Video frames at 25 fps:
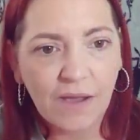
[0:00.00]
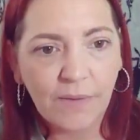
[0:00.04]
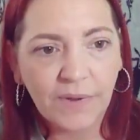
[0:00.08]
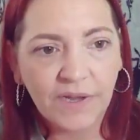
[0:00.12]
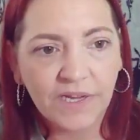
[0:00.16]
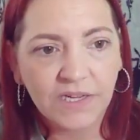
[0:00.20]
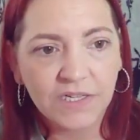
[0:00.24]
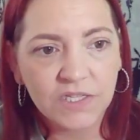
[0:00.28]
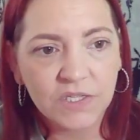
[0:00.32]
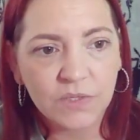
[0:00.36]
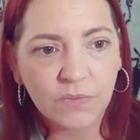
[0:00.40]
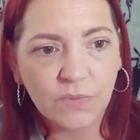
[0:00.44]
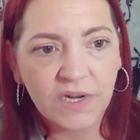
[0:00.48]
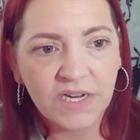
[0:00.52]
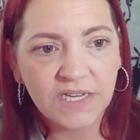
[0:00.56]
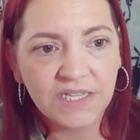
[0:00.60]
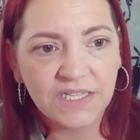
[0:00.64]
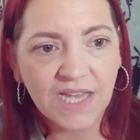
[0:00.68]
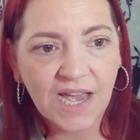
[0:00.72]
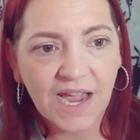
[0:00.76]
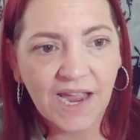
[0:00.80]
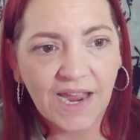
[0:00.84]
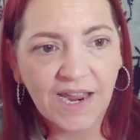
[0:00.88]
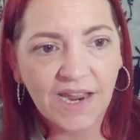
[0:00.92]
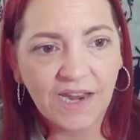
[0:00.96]
we can squeeze
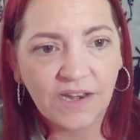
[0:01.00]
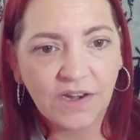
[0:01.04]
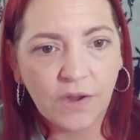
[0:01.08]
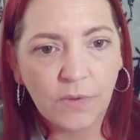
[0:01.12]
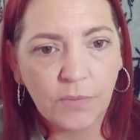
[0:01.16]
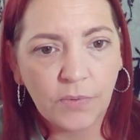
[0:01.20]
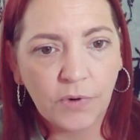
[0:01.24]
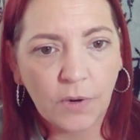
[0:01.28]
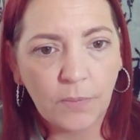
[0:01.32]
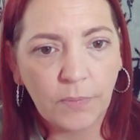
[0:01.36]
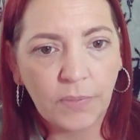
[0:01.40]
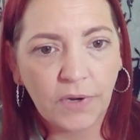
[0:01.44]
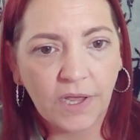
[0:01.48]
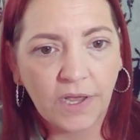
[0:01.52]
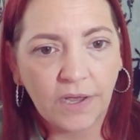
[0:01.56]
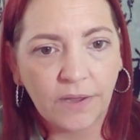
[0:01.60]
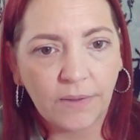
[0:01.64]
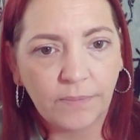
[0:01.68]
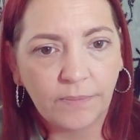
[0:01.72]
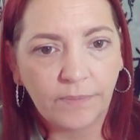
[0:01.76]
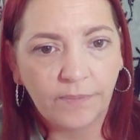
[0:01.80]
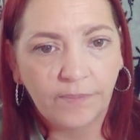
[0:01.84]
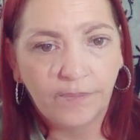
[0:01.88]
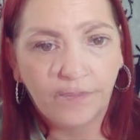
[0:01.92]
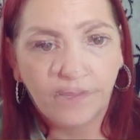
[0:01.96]
that in, no
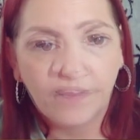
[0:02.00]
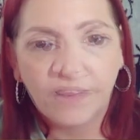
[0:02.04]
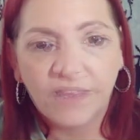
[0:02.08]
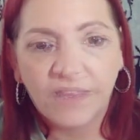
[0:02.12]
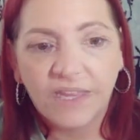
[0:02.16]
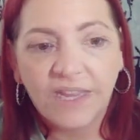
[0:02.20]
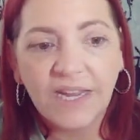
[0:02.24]
problem.